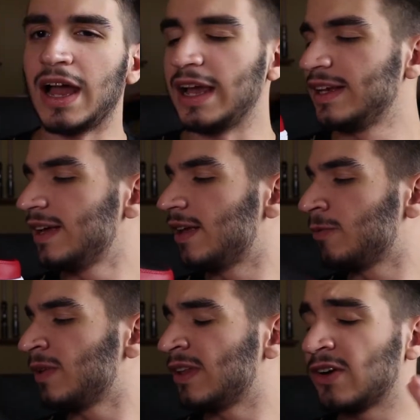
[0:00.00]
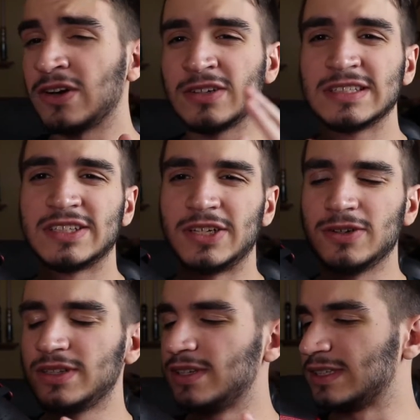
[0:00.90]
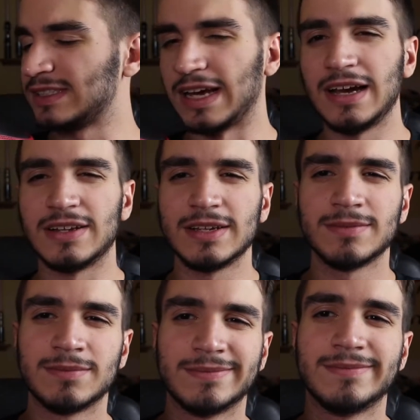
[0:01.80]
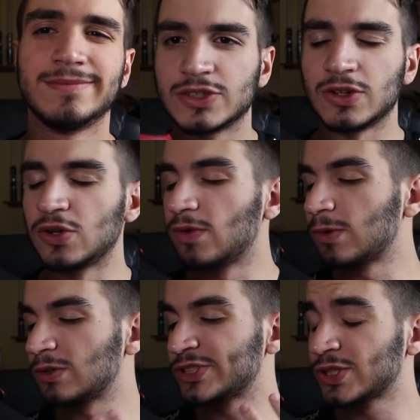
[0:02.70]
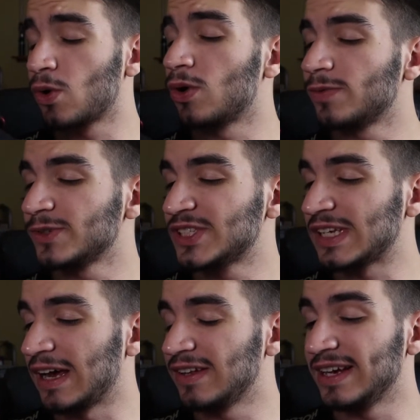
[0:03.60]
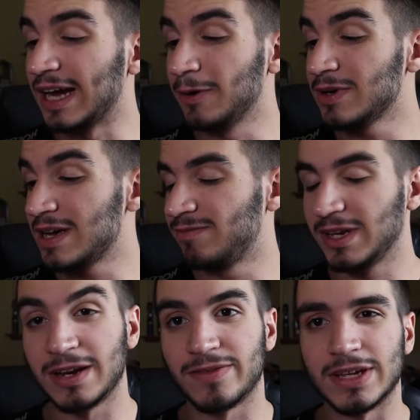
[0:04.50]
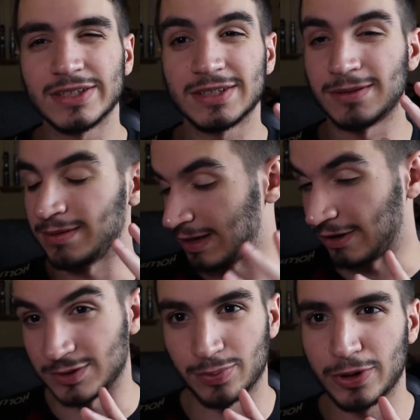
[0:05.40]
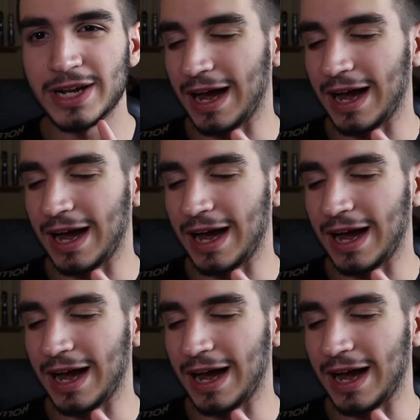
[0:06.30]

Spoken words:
And yeah, there all is to it, to the styling. So the overall score for styling, I'm gonna have to give this, now it's pretty